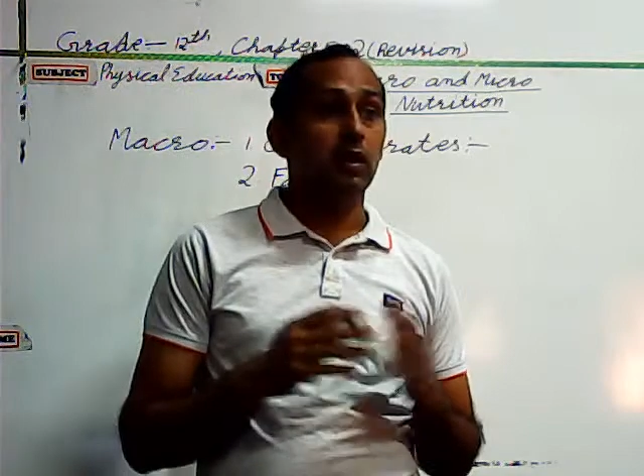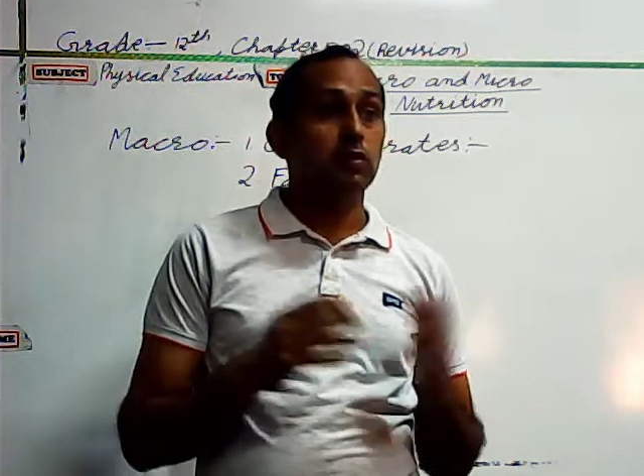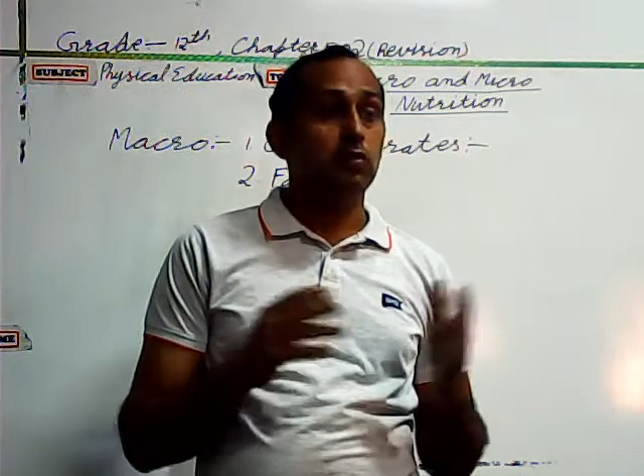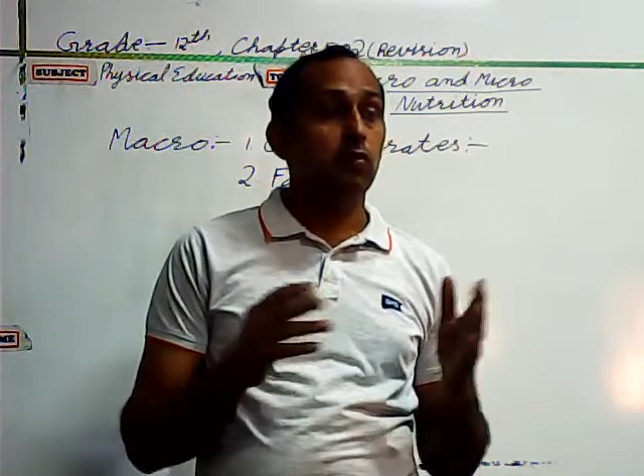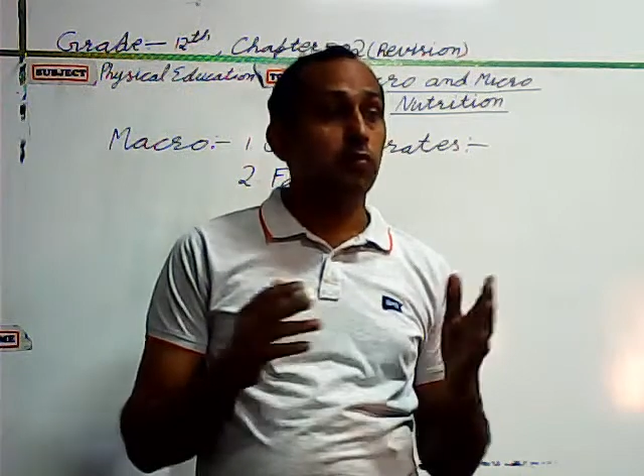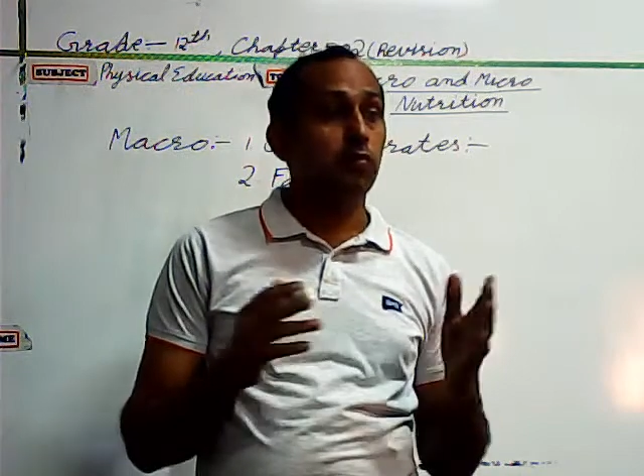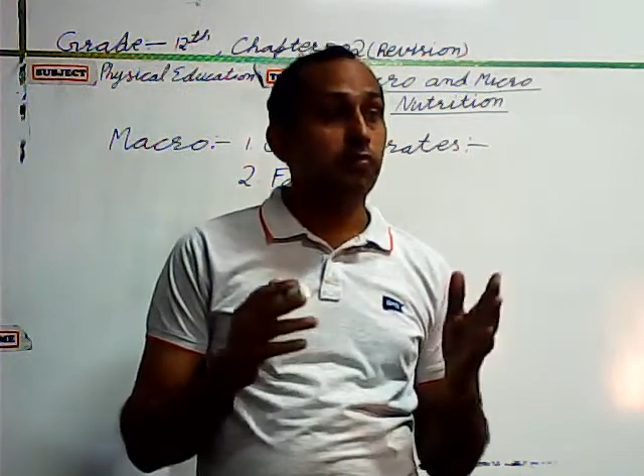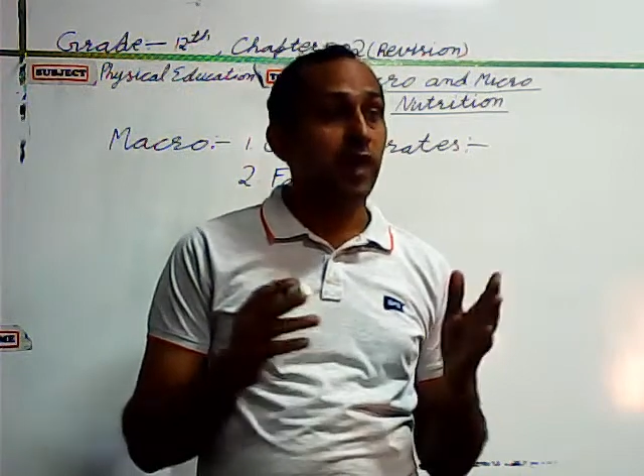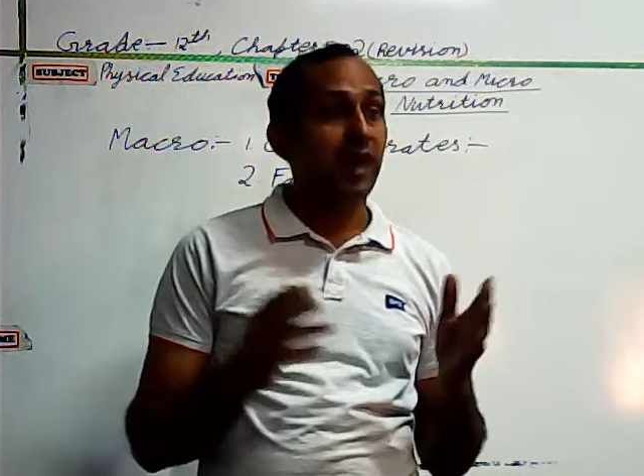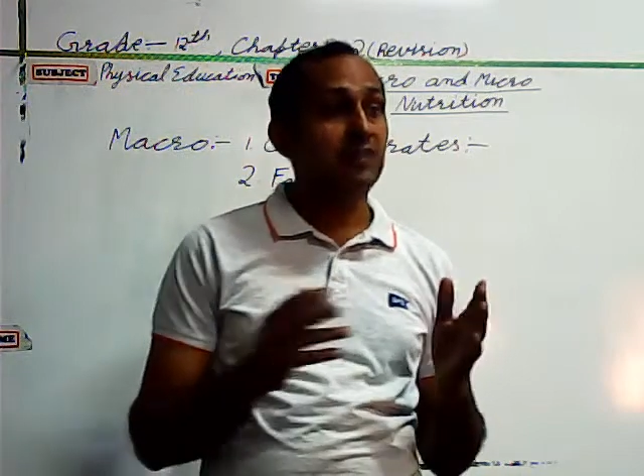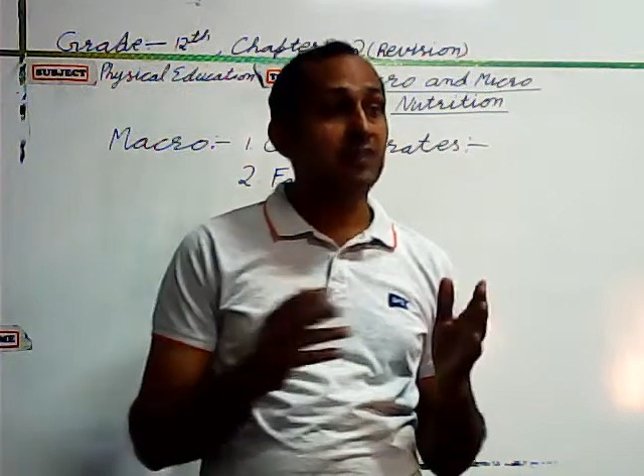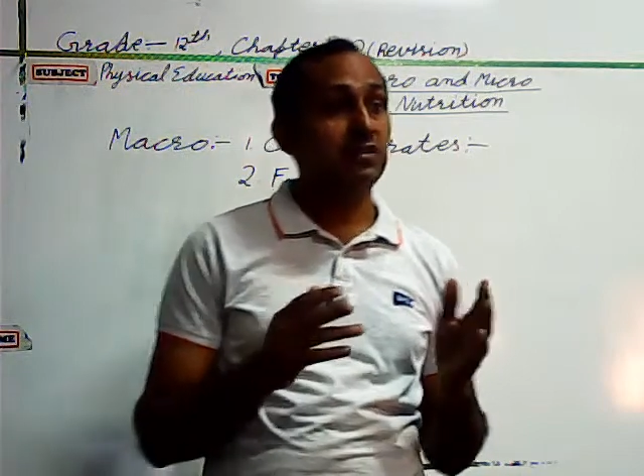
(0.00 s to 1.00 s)
So
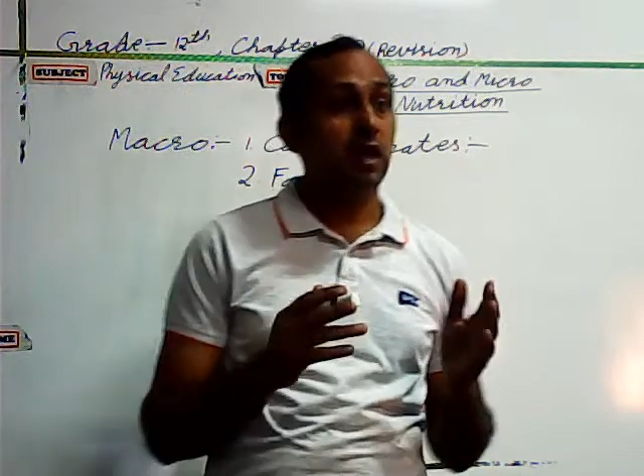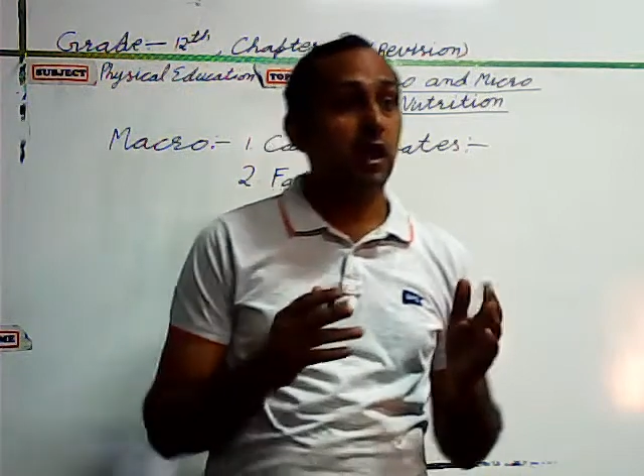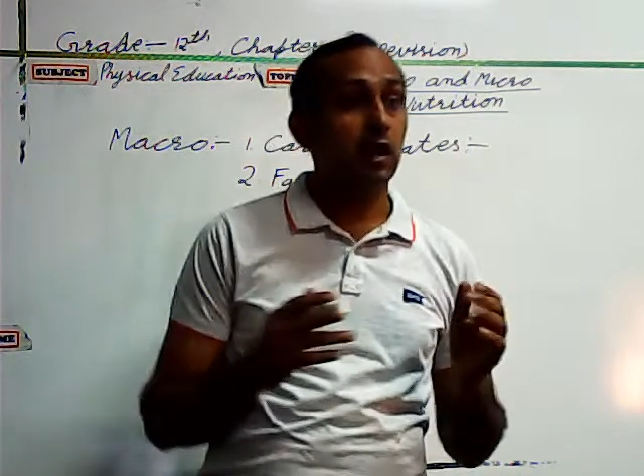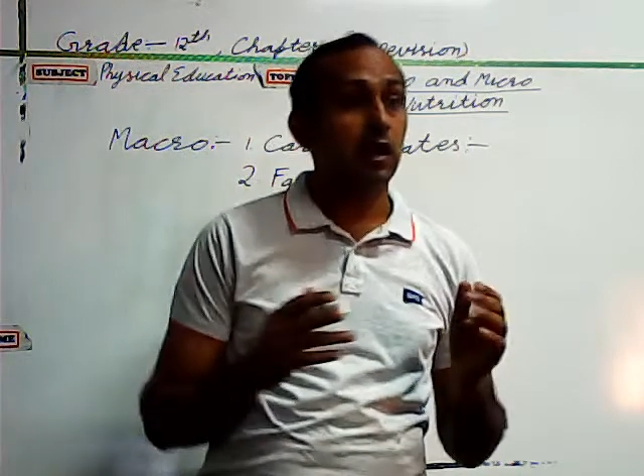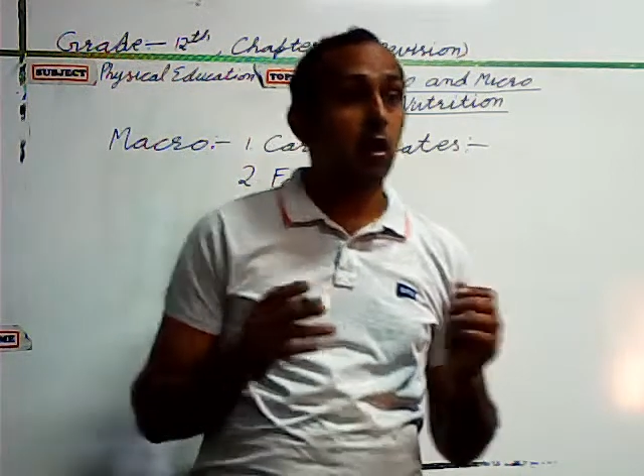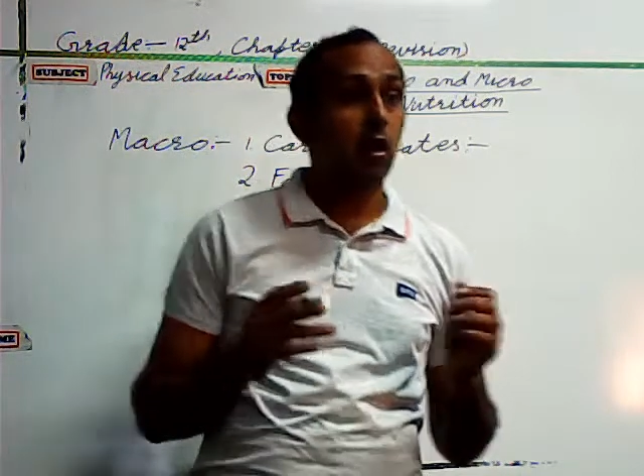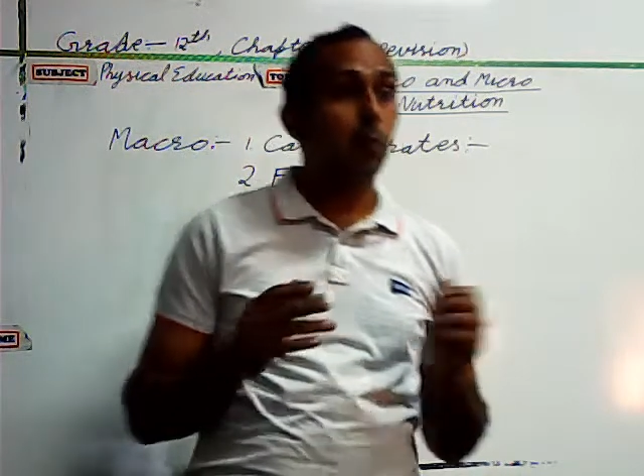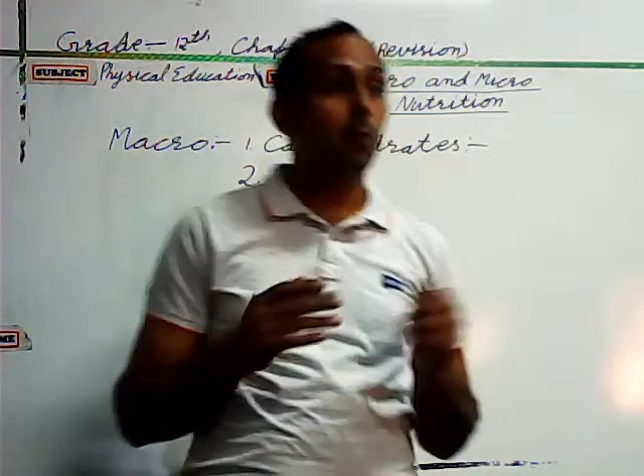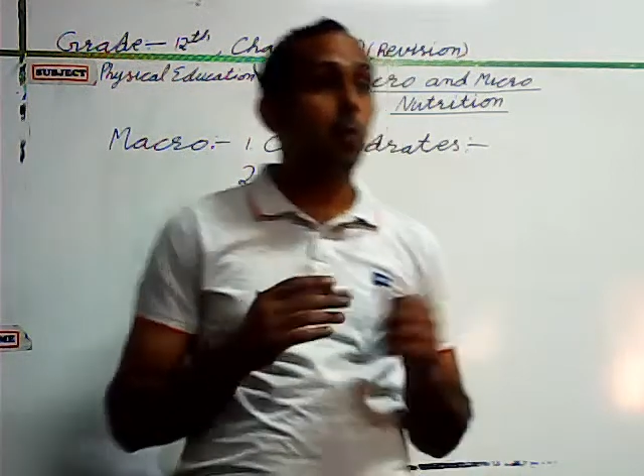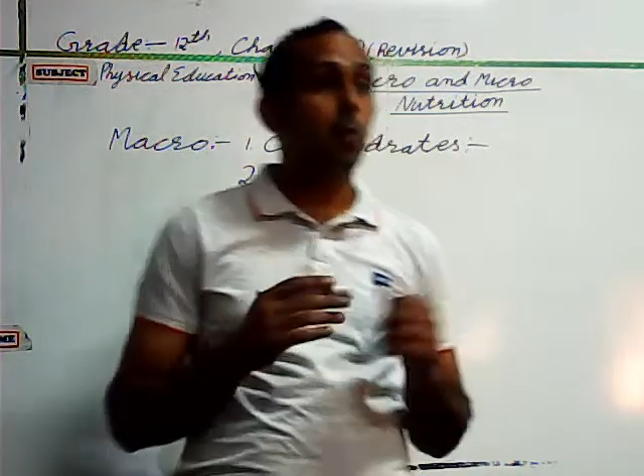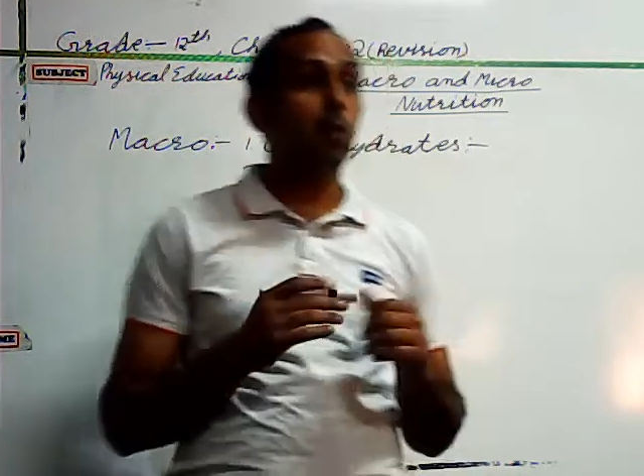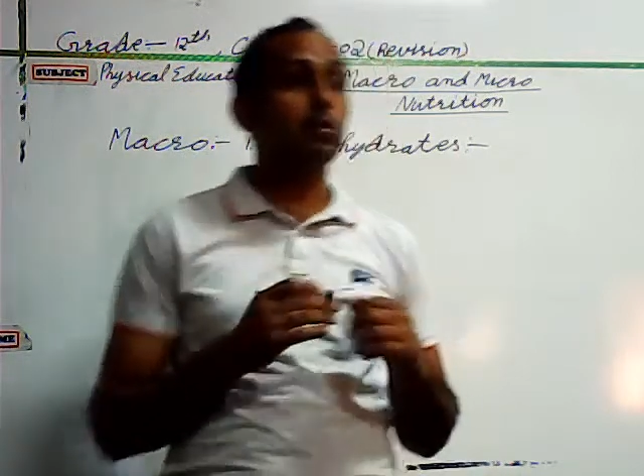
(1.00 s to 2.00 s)
fats are
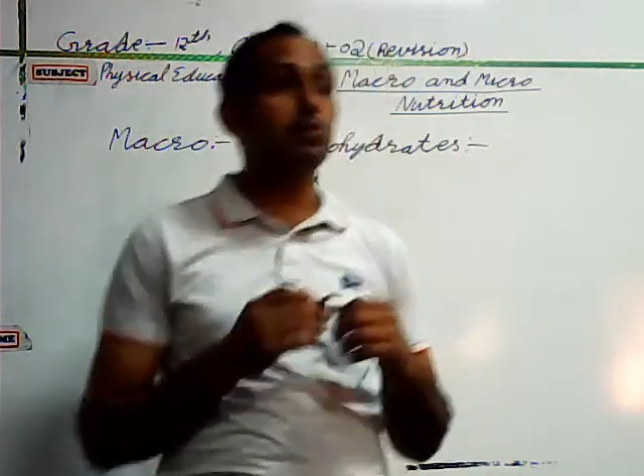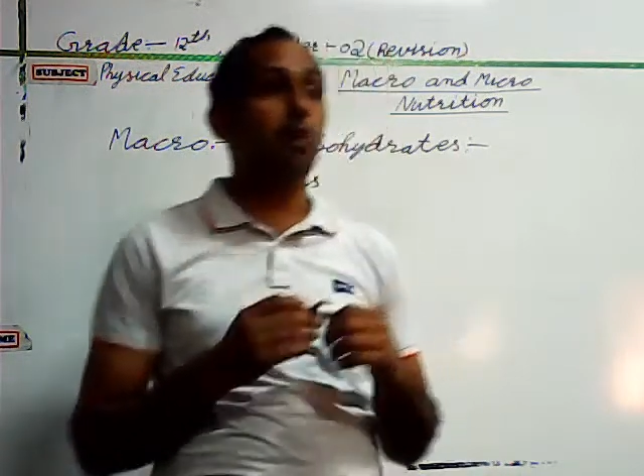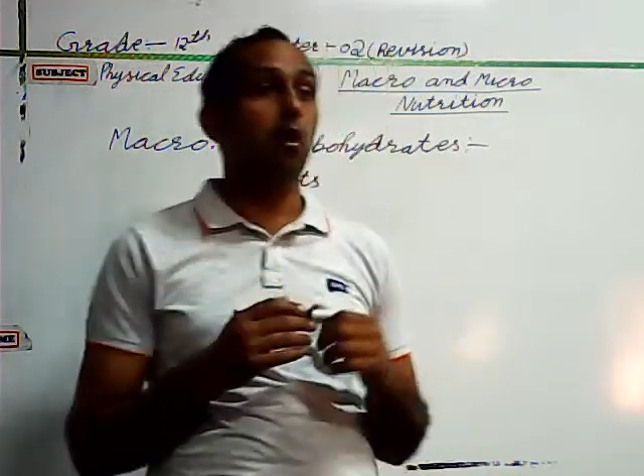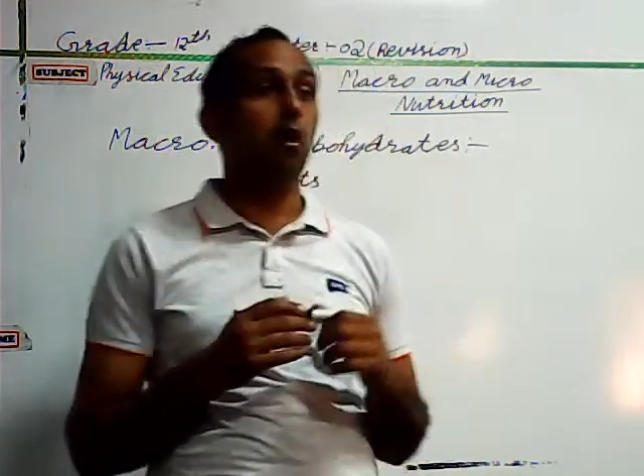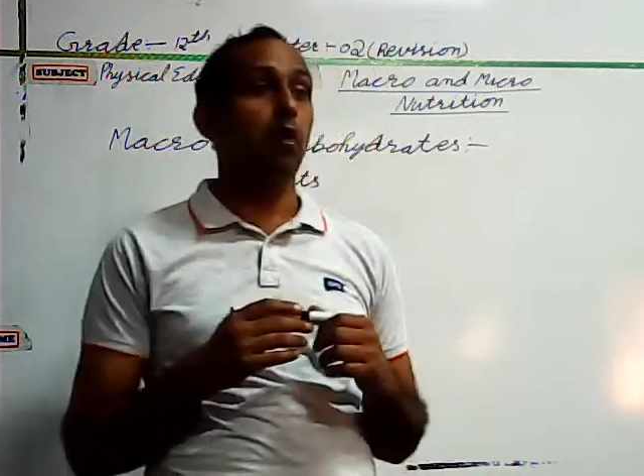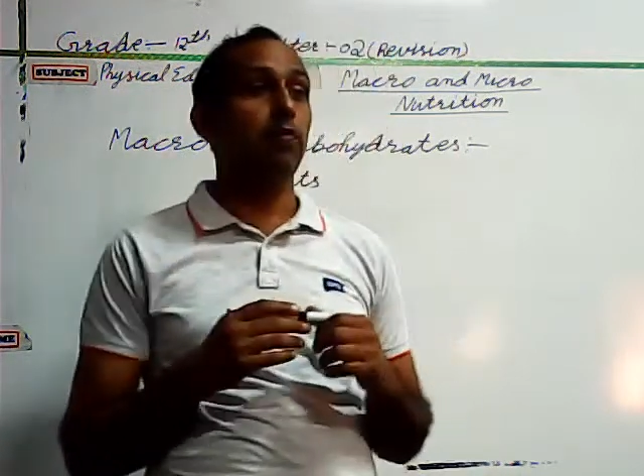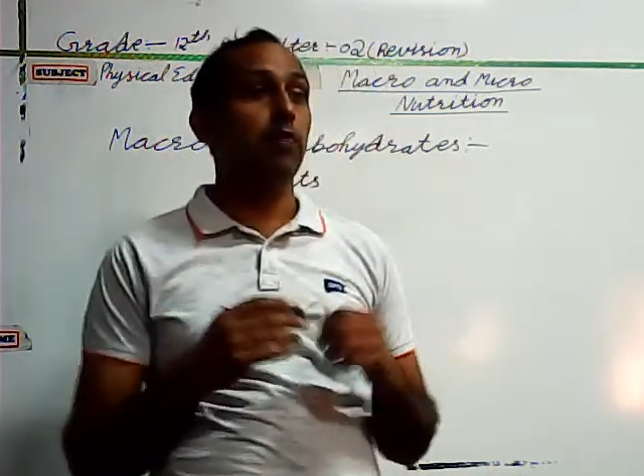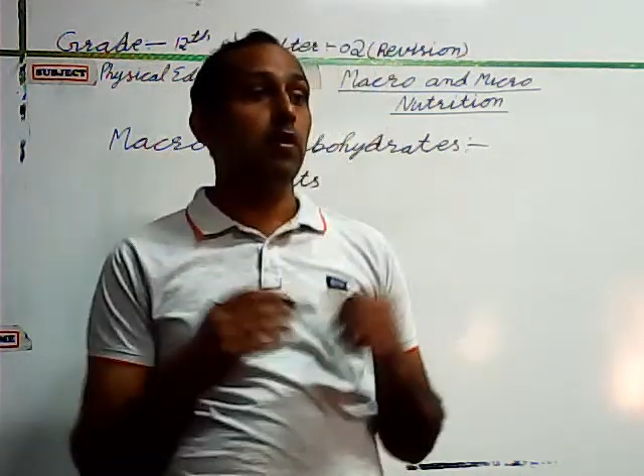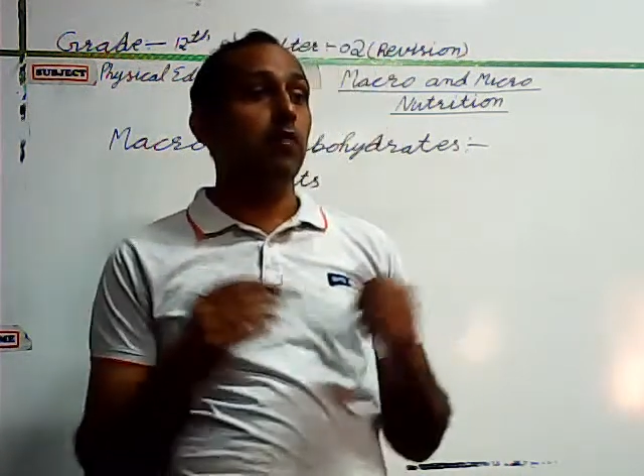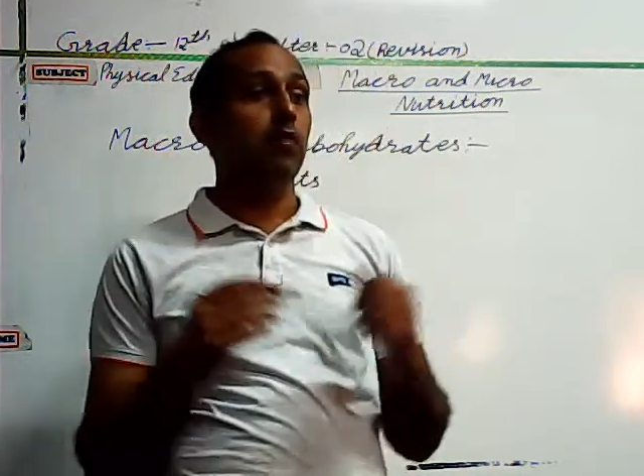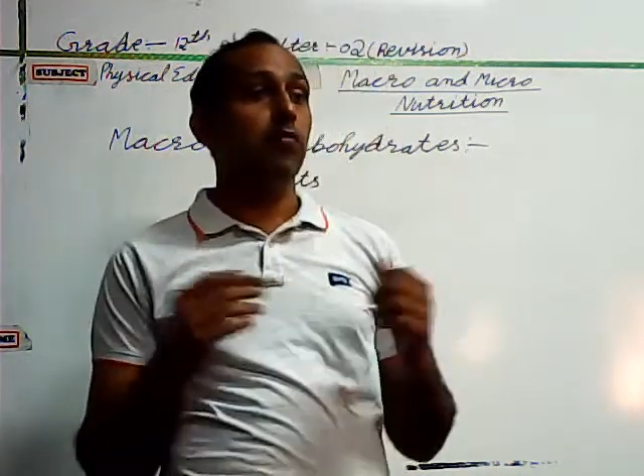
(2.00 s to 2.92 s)
composed of